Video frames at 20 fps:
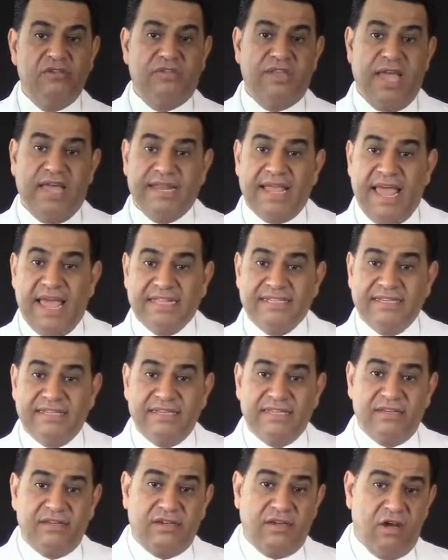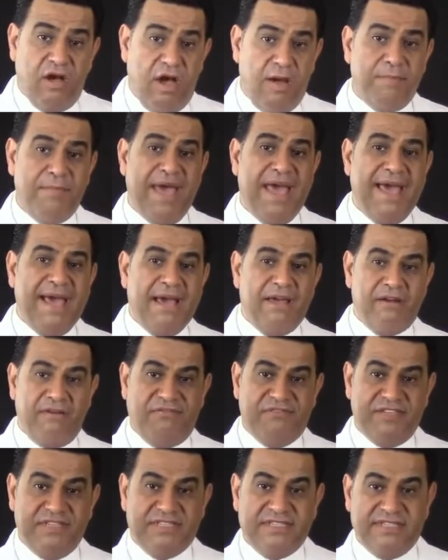that has come out of the